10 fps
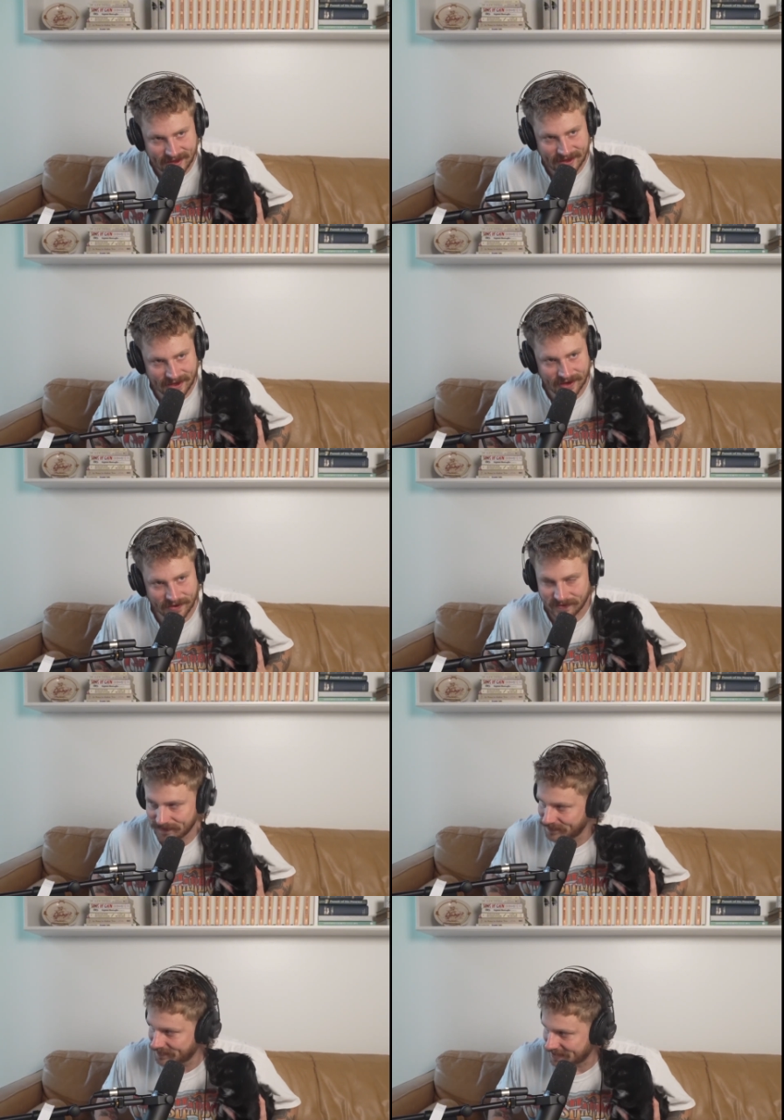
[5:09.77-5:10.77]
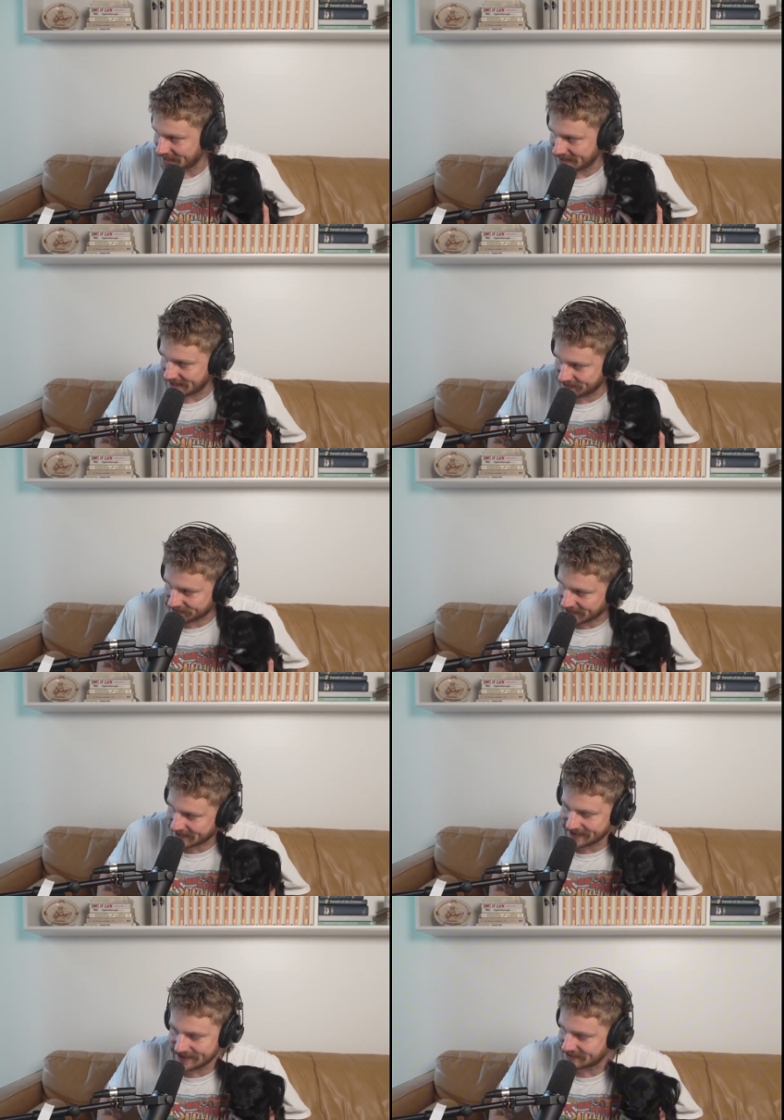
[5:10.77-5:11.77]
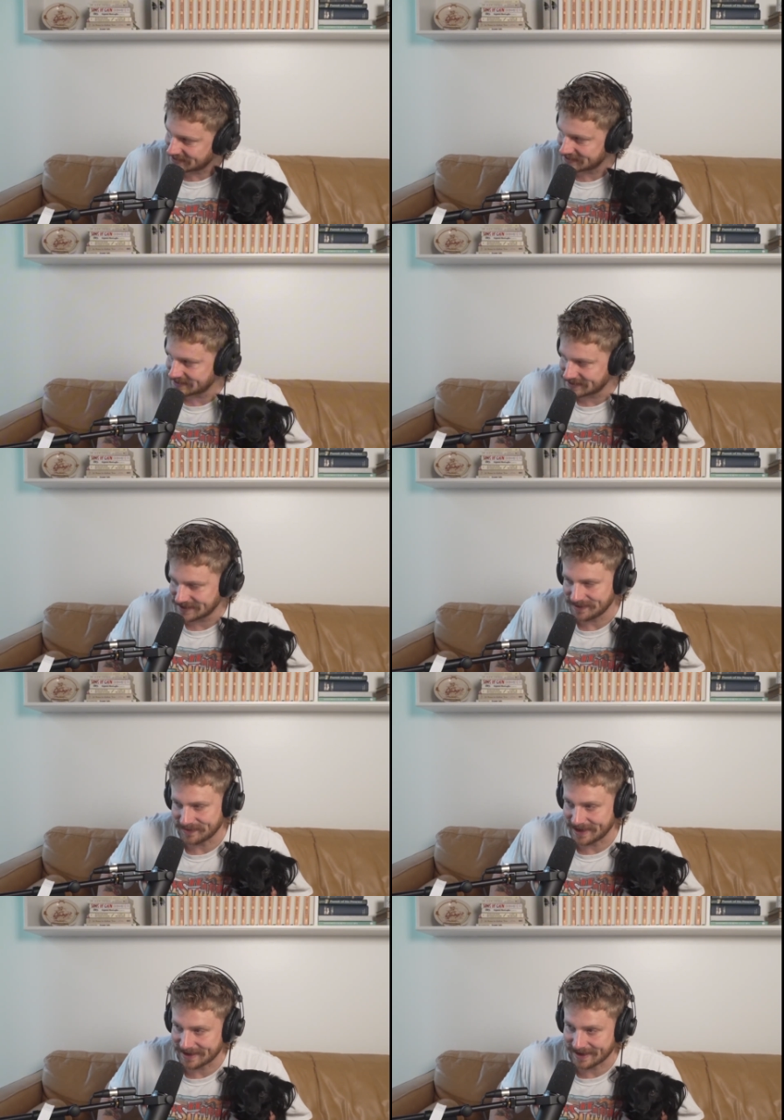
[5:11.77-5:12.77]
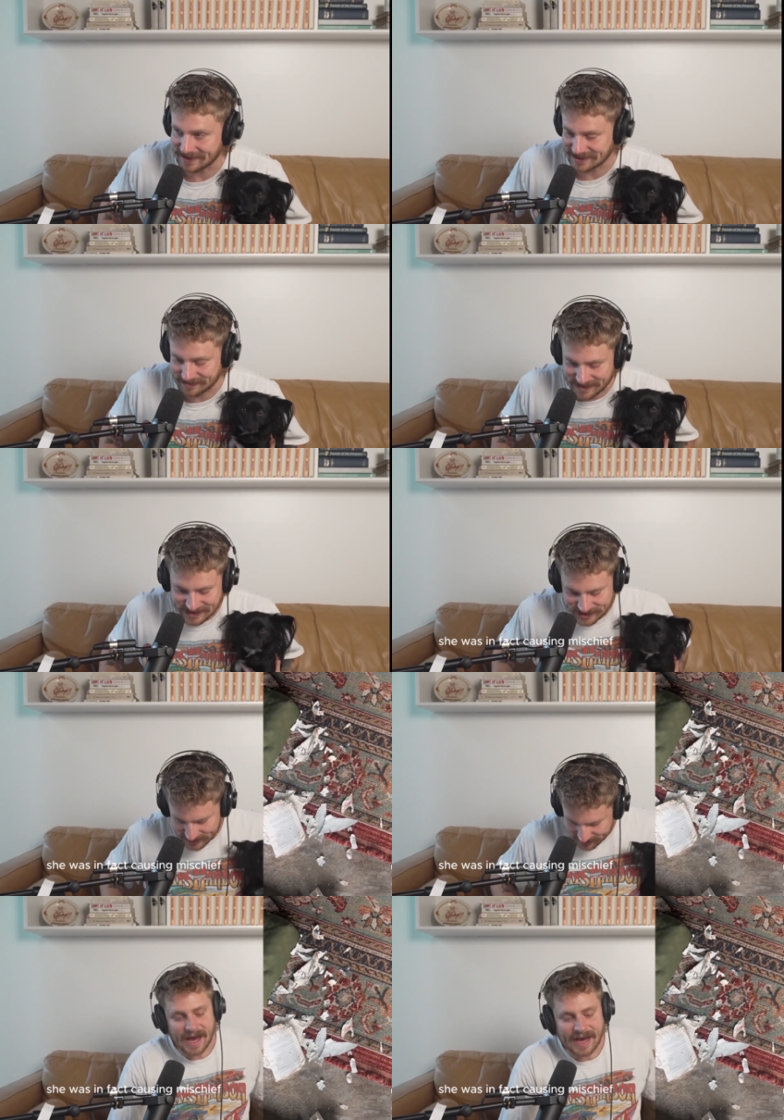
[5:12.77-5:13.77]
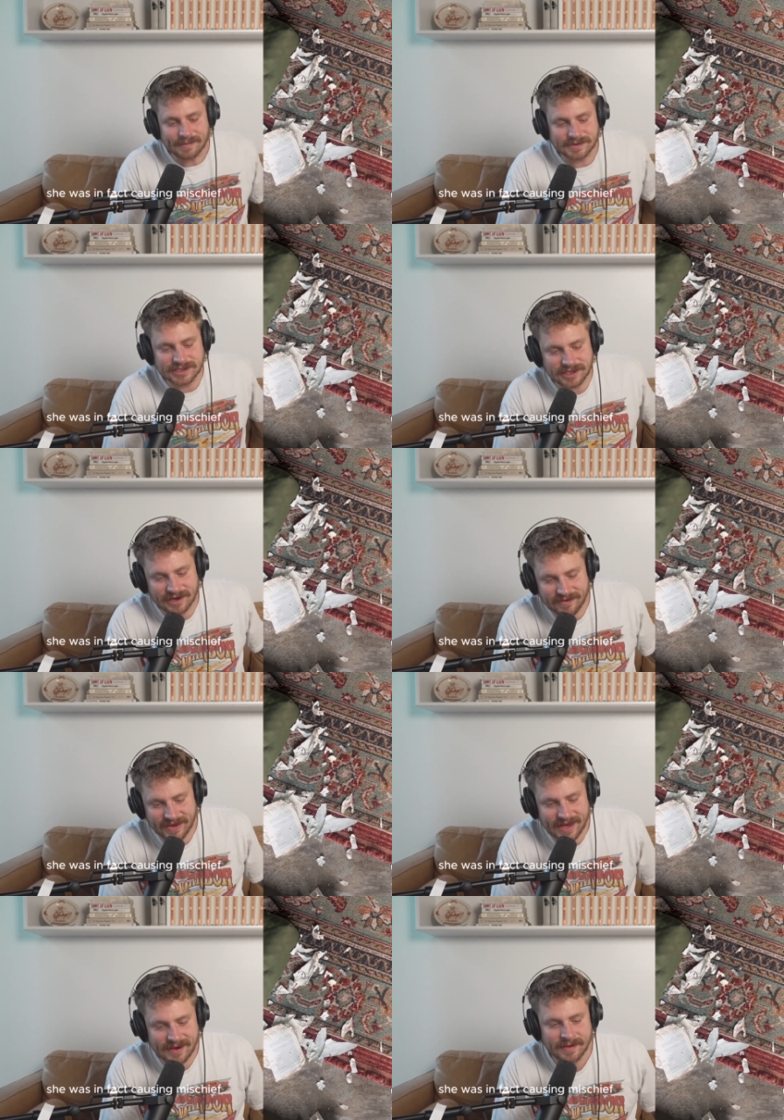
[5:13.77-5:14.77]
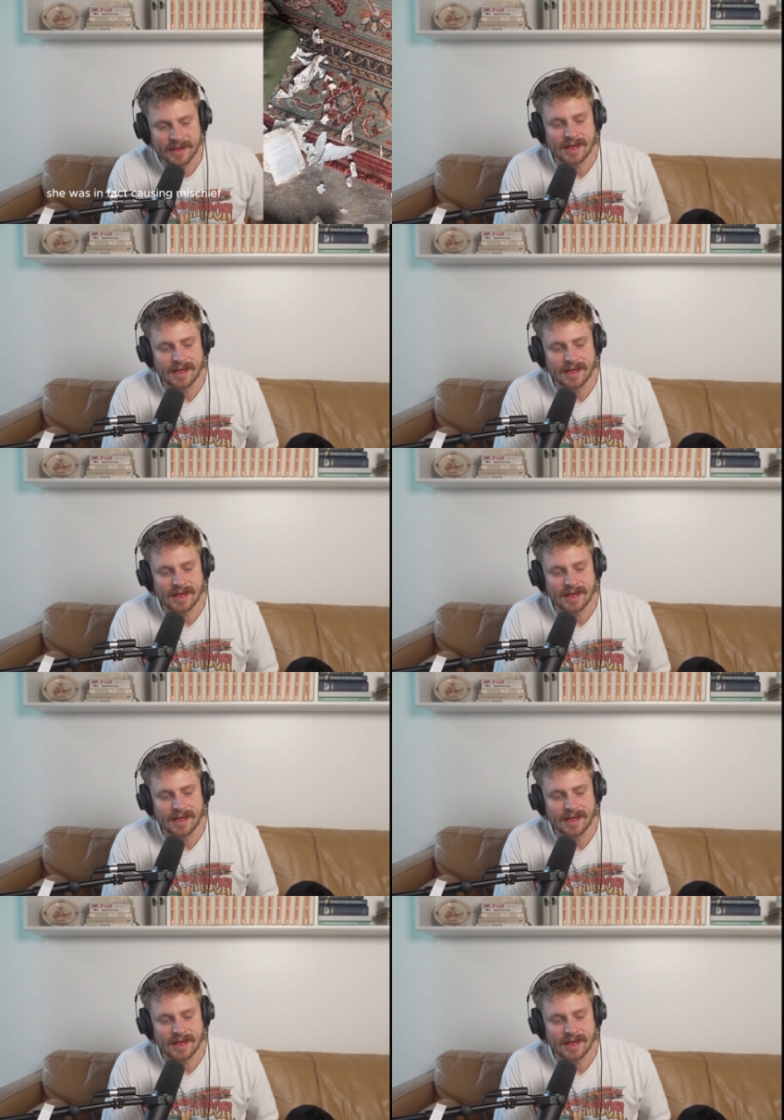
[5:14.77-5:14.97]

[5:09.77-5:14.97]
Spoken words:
Hello. And Frankie is somewhere causing mischief. I'm sure of it.